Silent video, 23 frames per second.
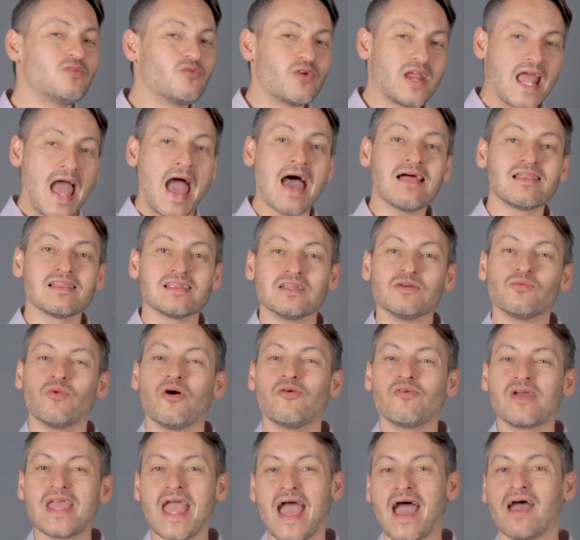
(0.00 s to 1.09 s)
in reality,
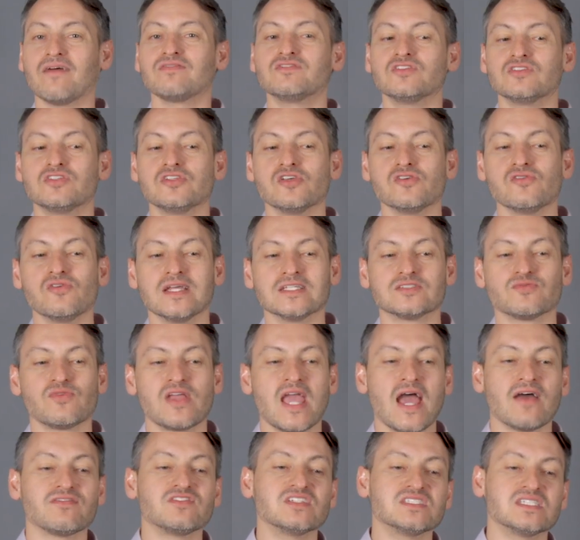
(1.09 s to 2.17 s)
what we have to do is
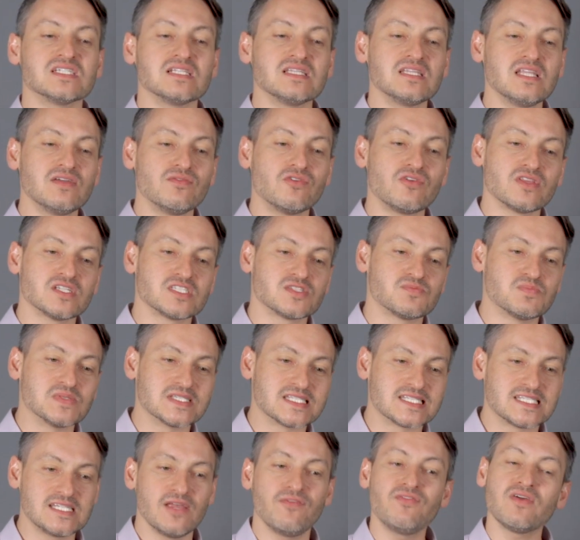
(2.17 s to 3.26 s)
we have to deliver the
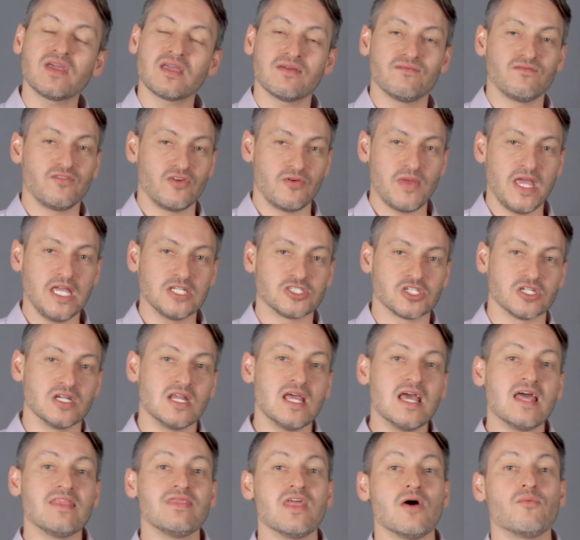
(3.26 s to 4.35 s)
specific information
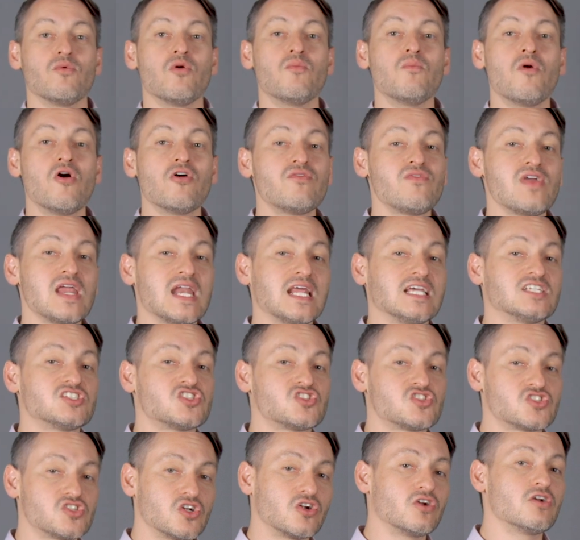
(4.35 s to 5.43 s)
that will motivate a
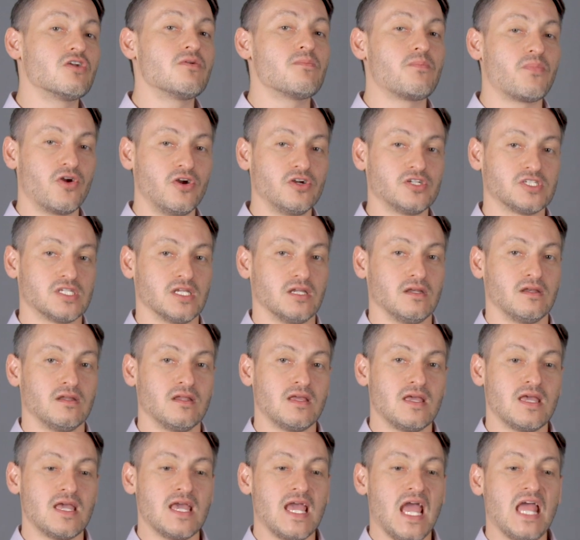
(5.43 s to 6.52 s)
certain person.
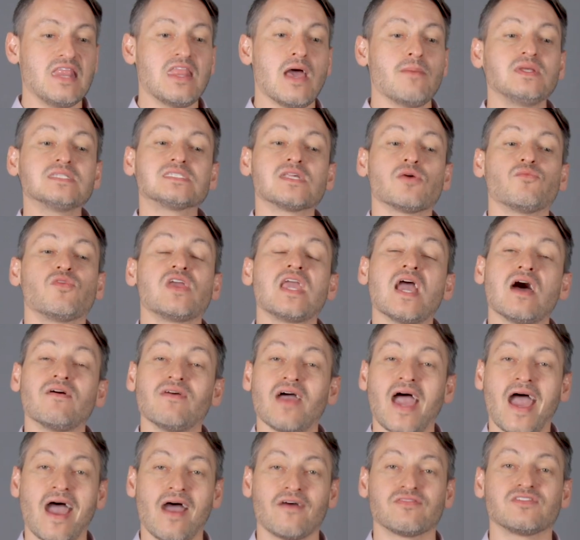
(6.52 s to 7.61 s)
And that means that we
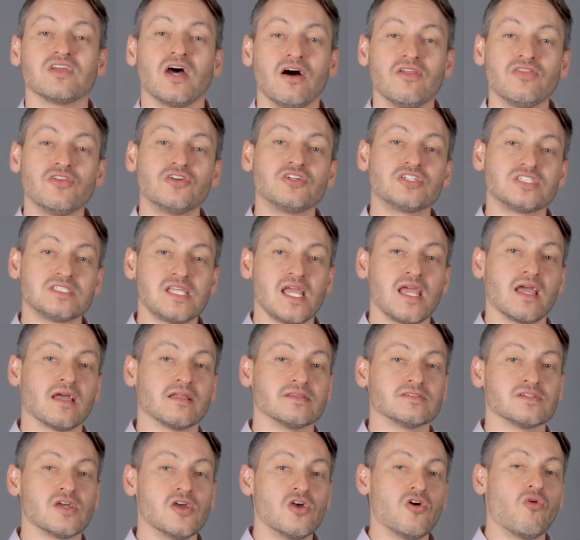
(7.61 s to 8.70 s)
have to
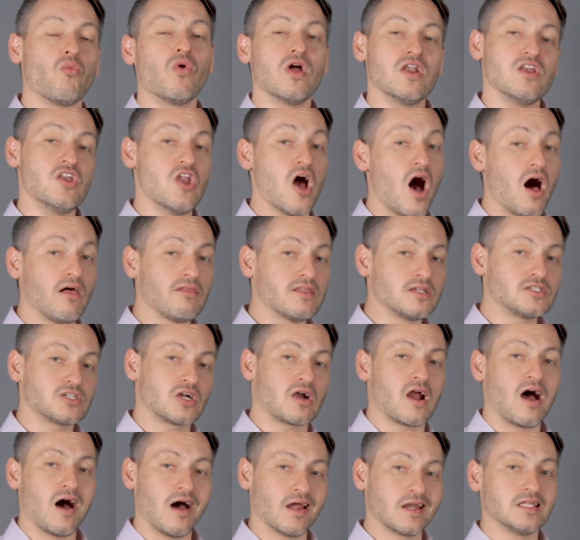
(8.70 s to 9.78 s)
understand what knowledge
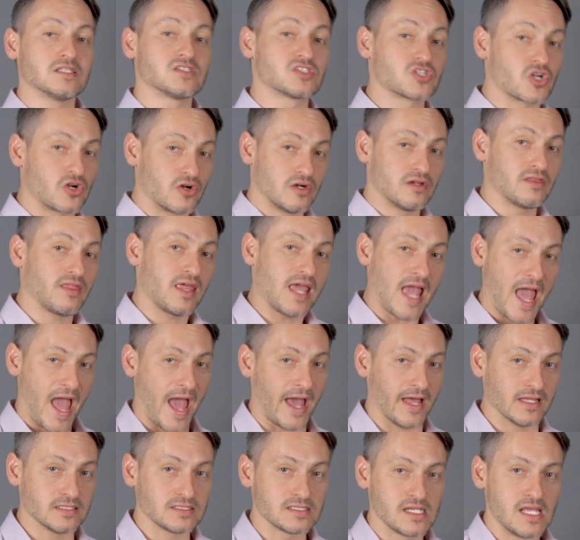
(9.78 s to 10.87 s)
our audience currently
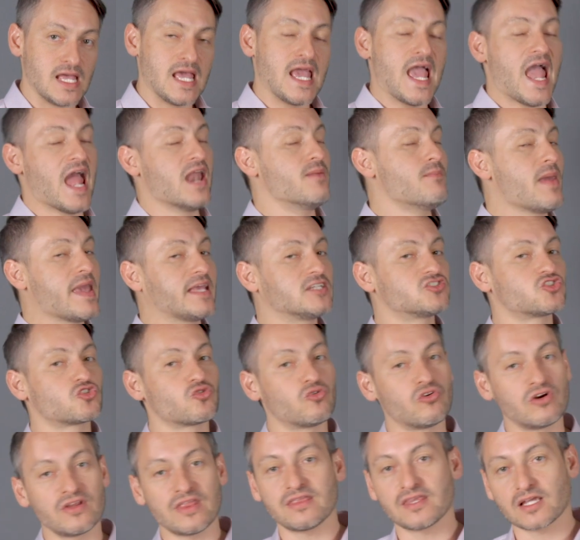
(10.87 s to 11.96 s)
has and make
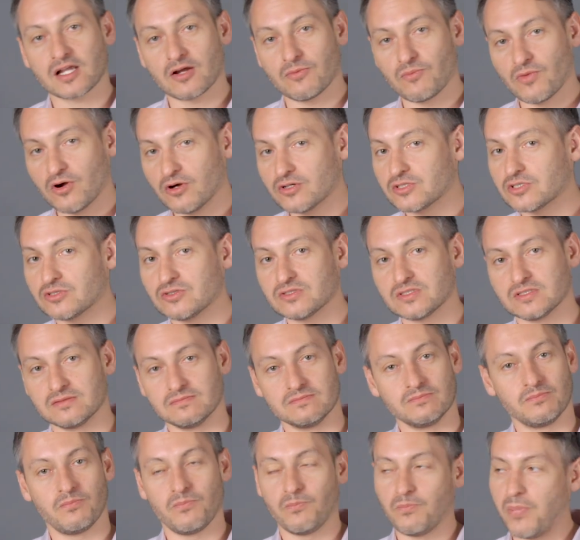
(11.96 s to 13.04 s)
sure that the commercials
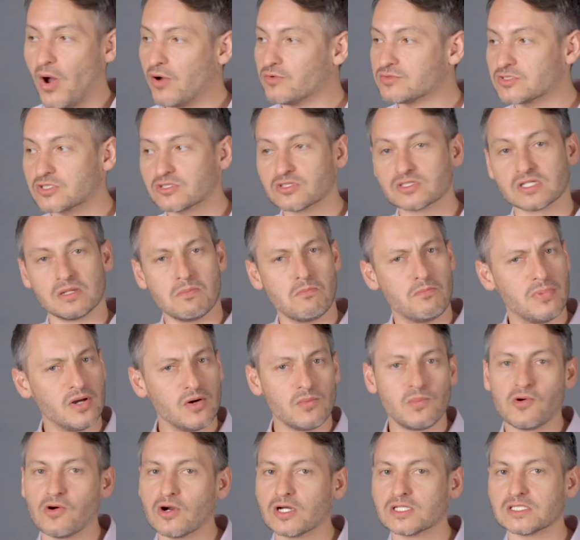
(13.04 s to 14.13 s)
and posters and
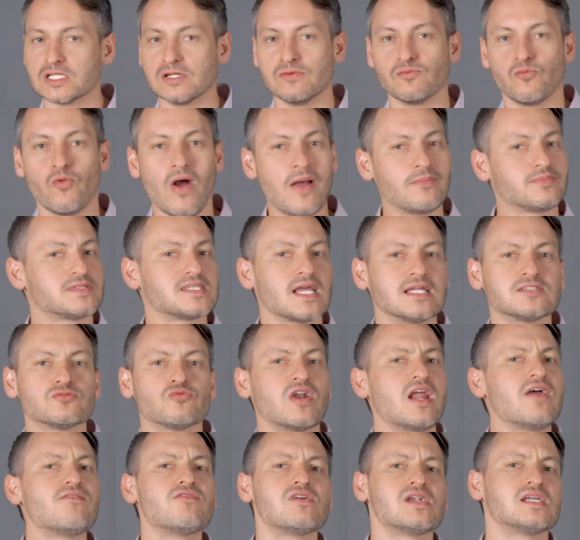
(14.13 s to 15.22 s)
billboards and websites,
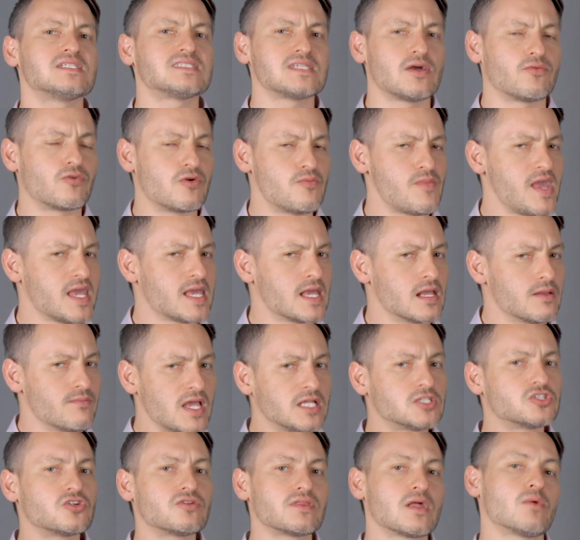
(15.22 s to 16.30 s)
whatever it is that we're making,
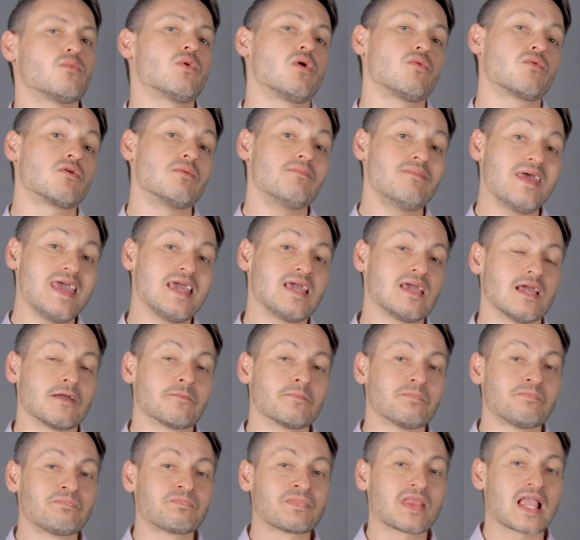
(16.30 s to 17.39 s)
make sure that what we're
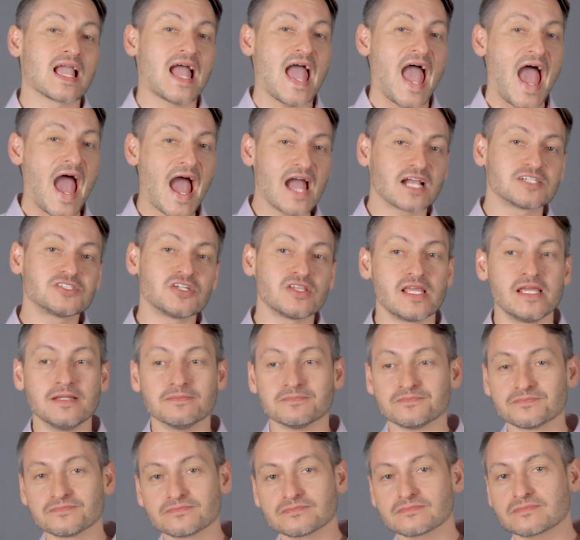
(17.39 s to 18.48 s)
making
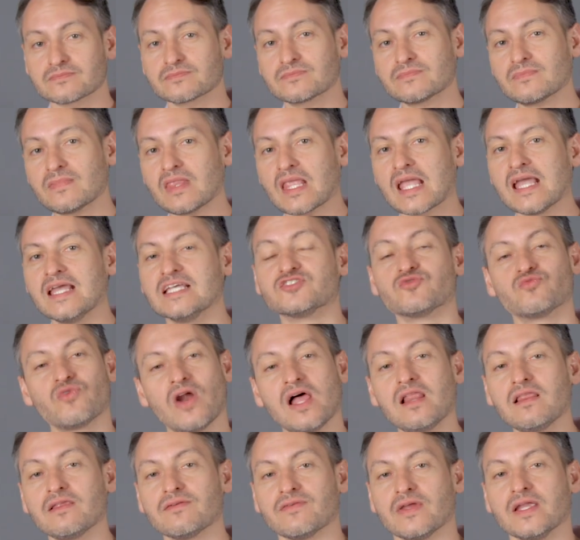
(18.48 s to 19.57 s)
actually is
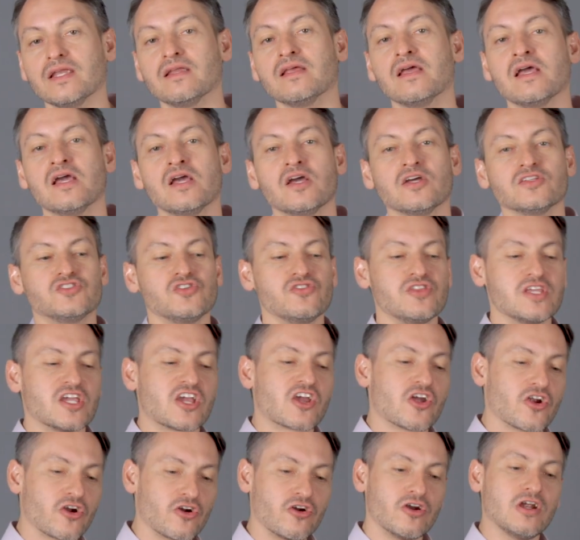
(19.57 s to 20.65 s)
relevant to the
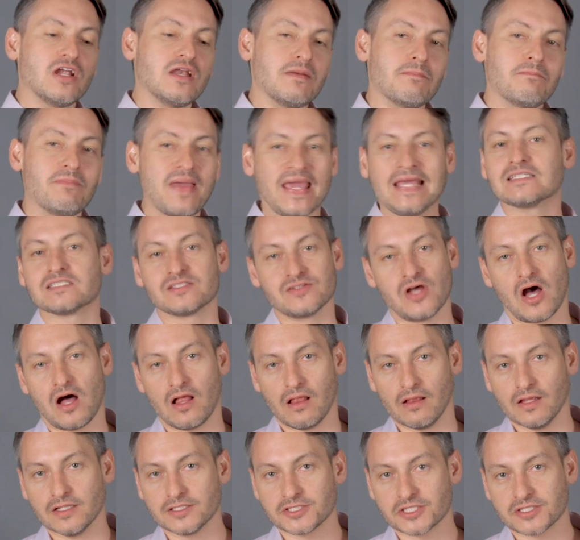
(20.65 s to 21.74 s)
current base
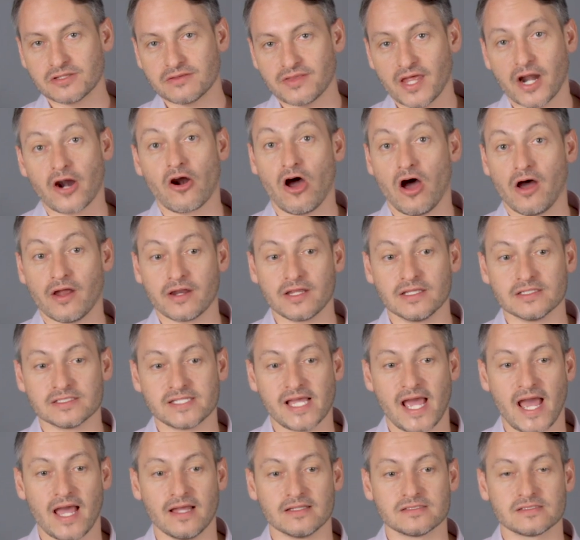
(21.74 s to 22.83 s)
knowledge that our audience
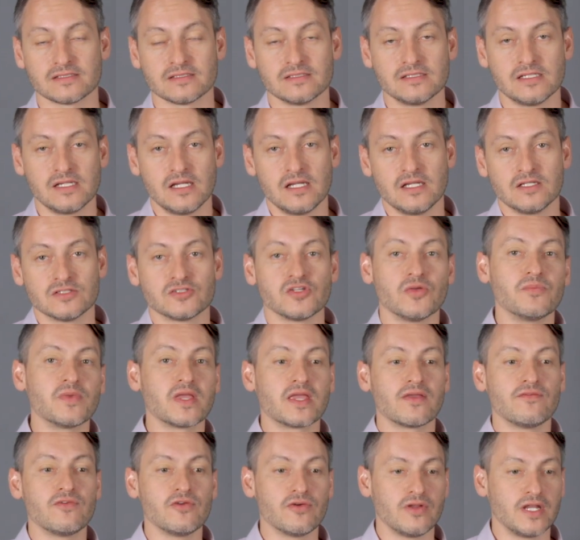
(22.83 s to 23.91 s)
has. So let me
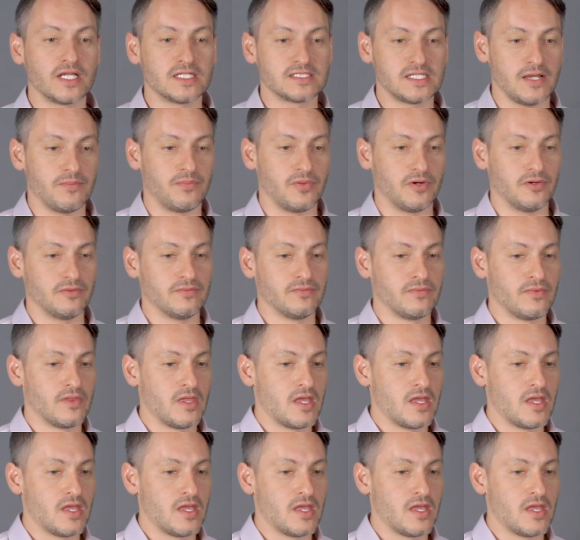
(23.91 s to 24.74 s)
give you an example.